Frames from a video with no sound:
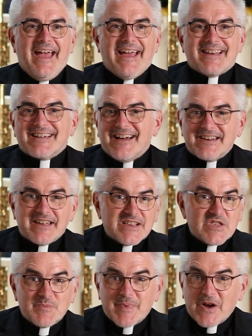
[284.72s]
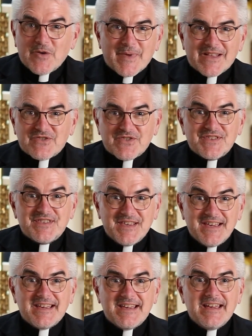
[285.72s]
and kind of experiment or
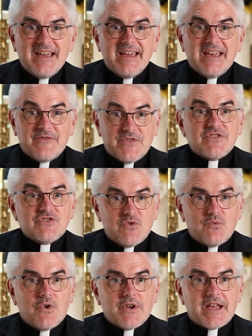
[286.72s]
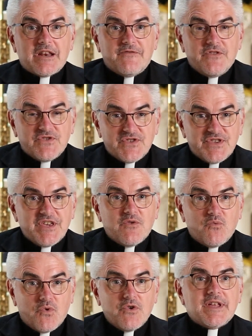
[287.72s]
see if this could work. And if you
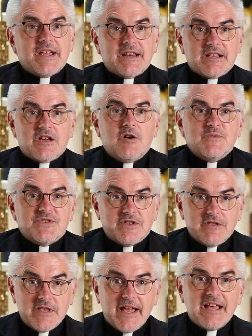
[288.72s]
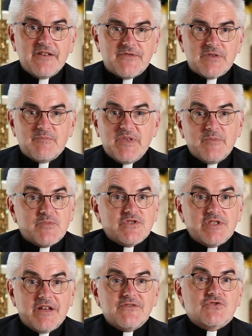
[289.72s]
see it working and it comes to life and
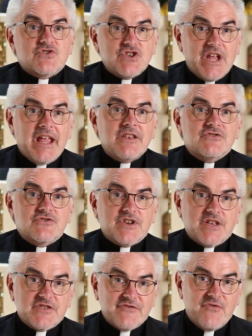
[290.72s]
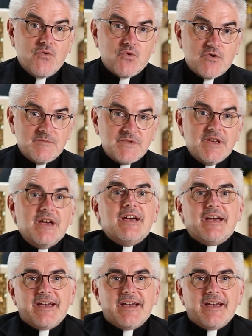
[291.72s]
people's lives are changed or transformed,